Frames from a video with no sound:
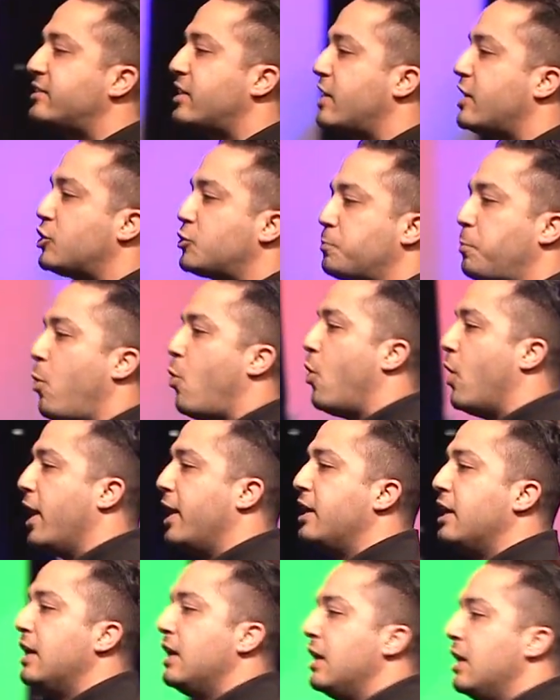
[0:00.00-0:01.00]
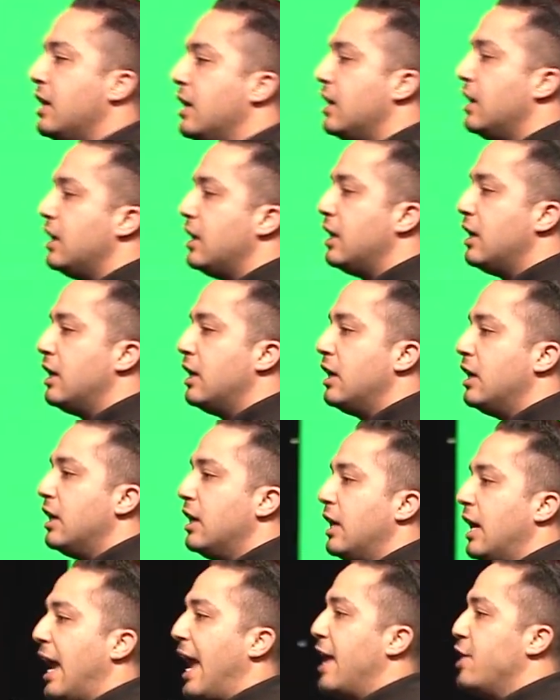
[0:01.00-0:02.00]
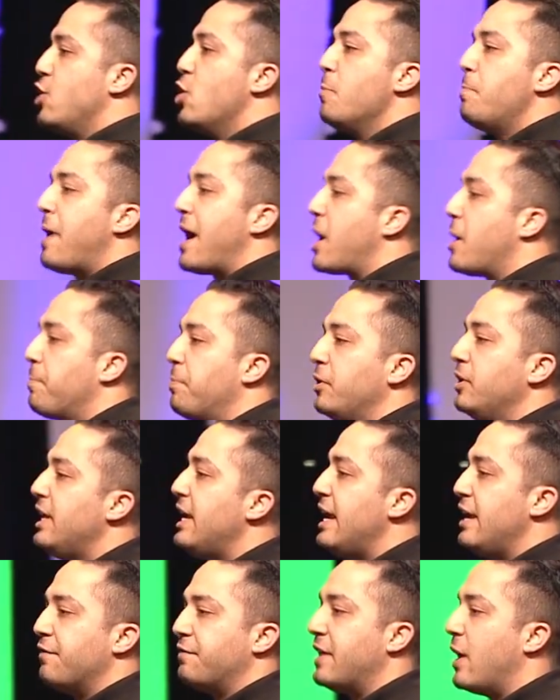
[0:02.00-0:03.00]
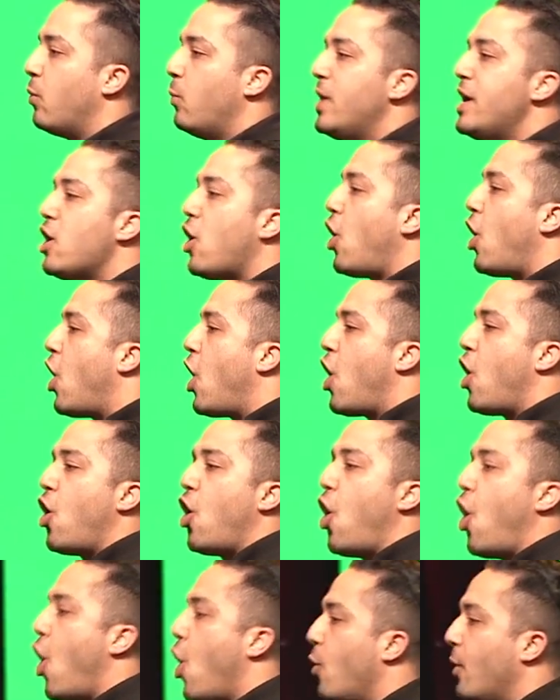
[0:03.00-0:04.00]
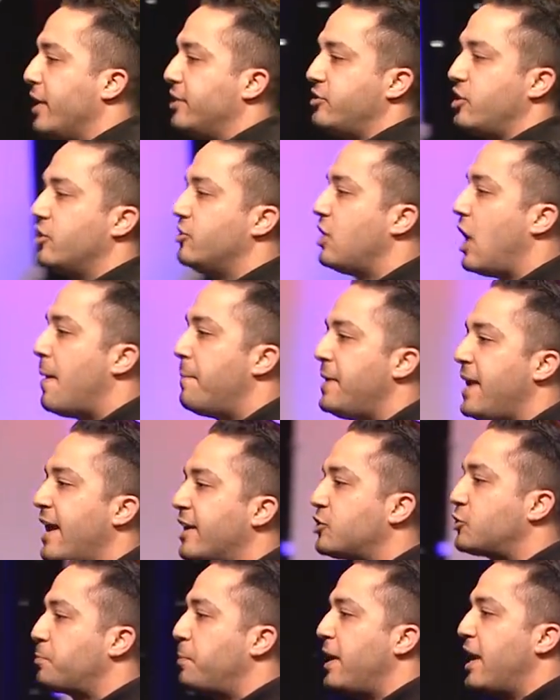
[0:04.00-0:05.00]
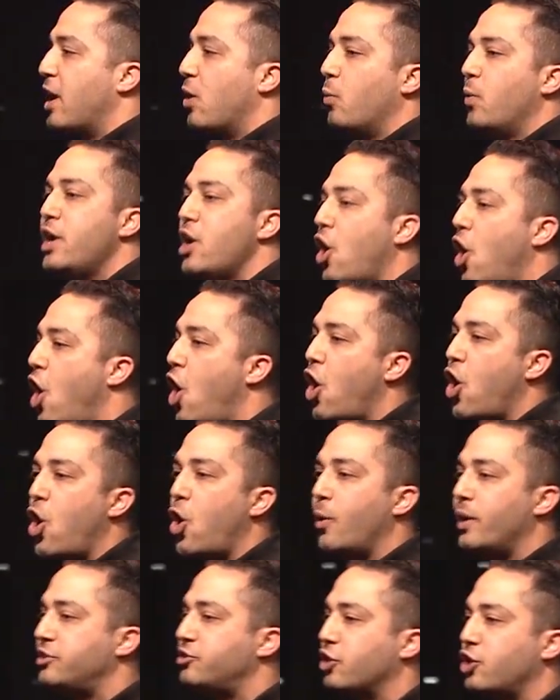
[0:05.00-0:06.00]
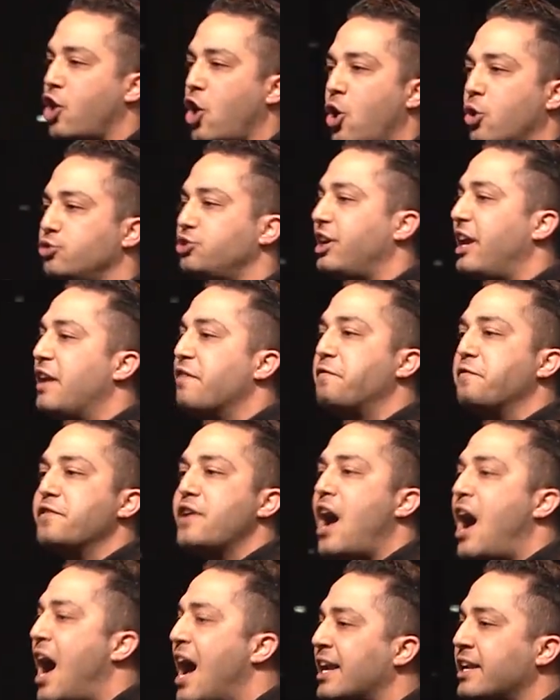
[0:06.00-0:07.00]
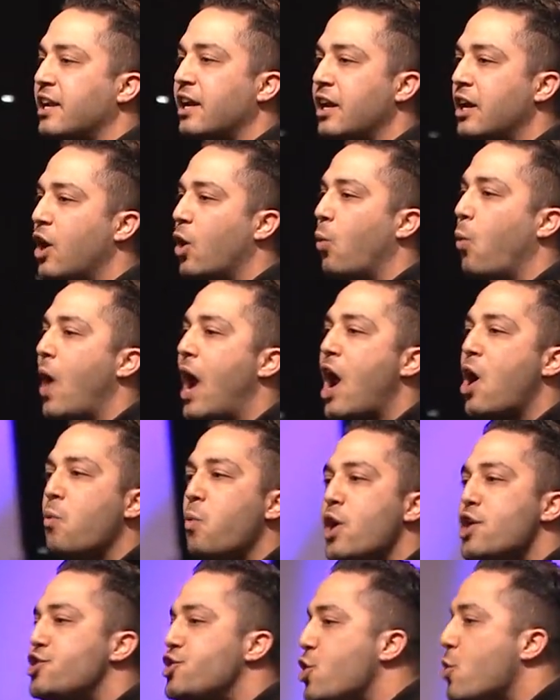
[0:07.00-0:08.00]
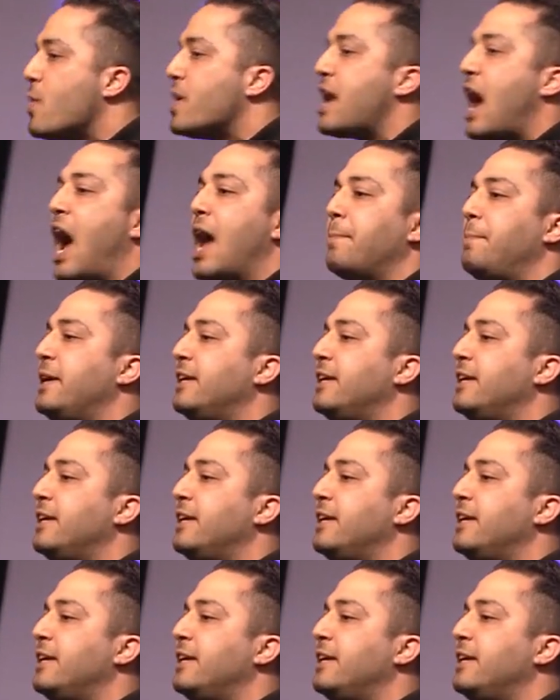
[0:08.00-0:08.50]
it to this point. And you better believe that we all owe it to WSP and we all owe it to Coach. If not, where would you and I